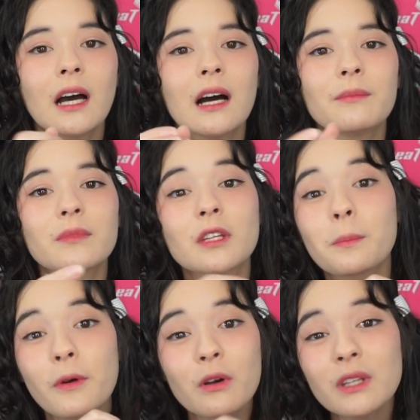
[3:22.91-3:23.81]
The
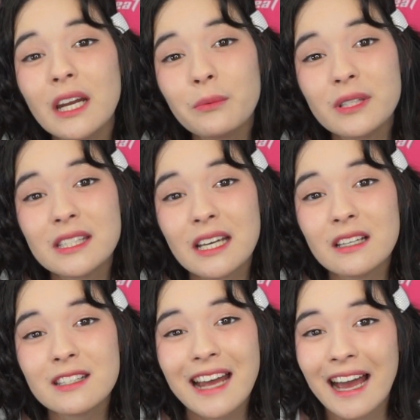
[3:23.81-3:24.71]
pro that I would say
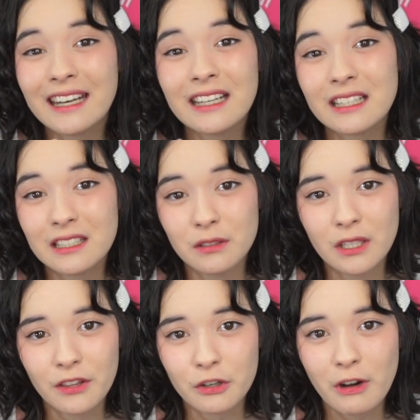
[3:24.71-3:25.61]
is to adding
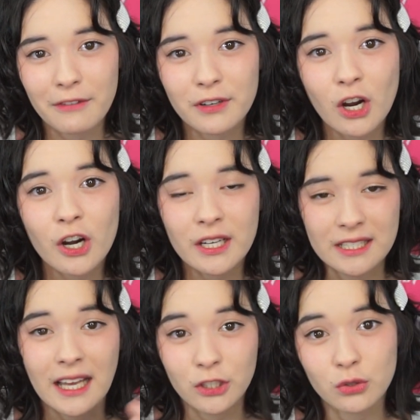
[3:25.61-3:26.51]
another graphic card
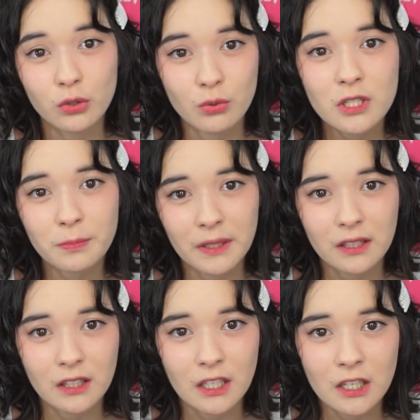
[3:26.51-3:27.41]
is that you do split
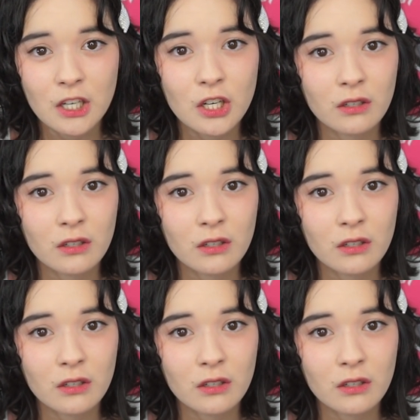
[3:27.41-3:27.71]
the